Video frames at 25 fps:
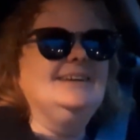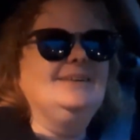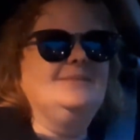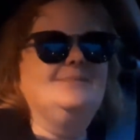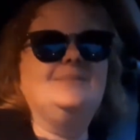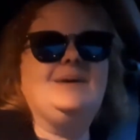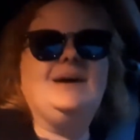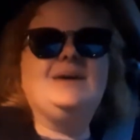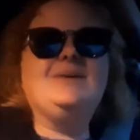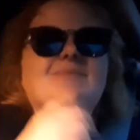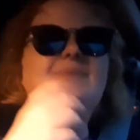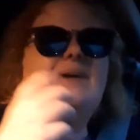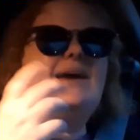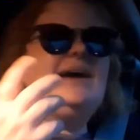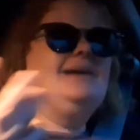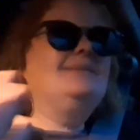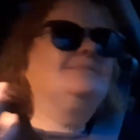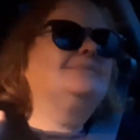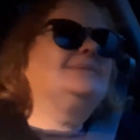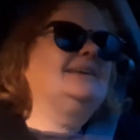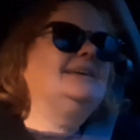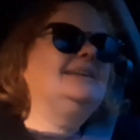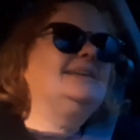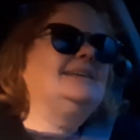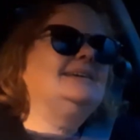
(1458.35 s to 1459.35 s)
my
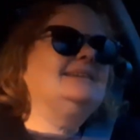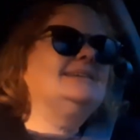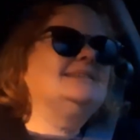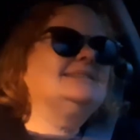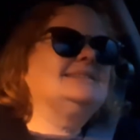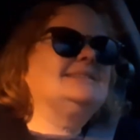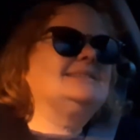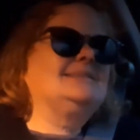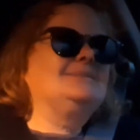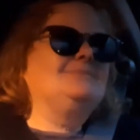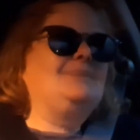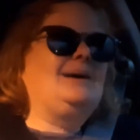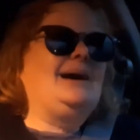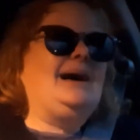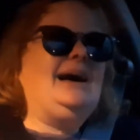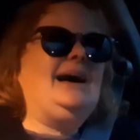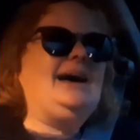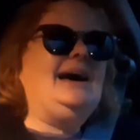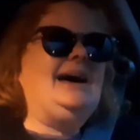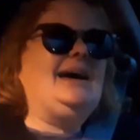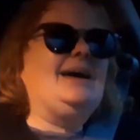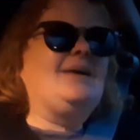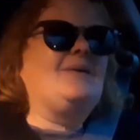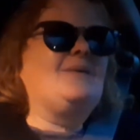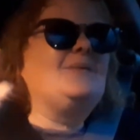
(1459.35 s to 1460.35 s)
rambliness,
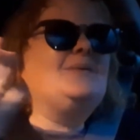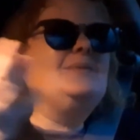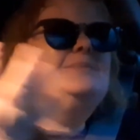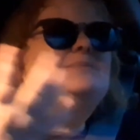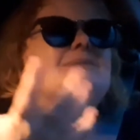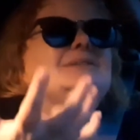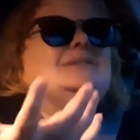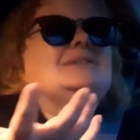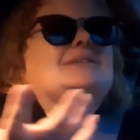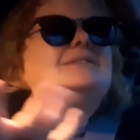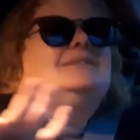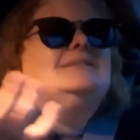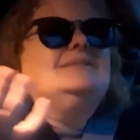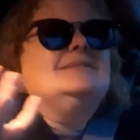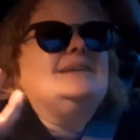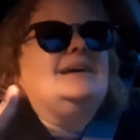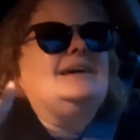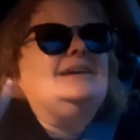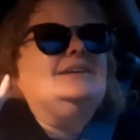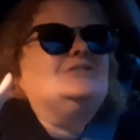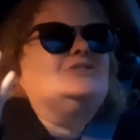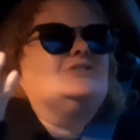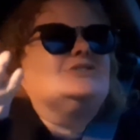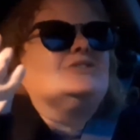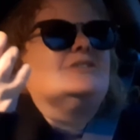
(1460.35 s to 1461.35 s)
my whimsical
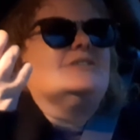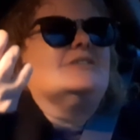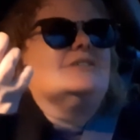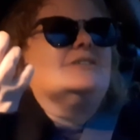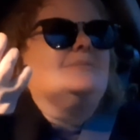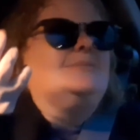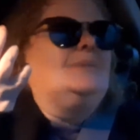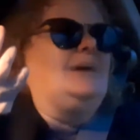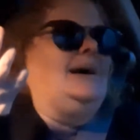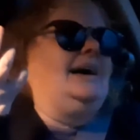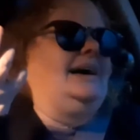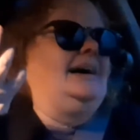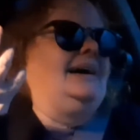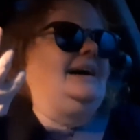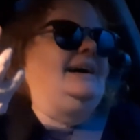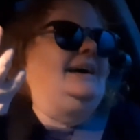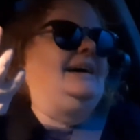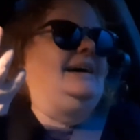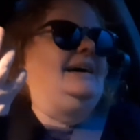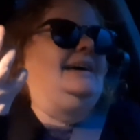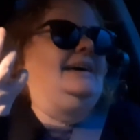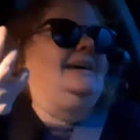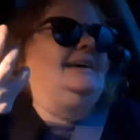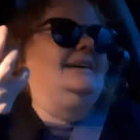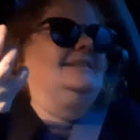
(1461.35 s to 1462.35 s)
nature,
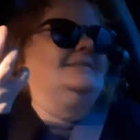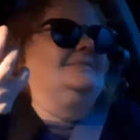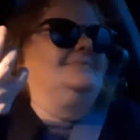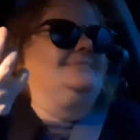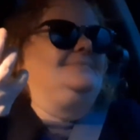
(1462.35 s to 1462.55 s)
my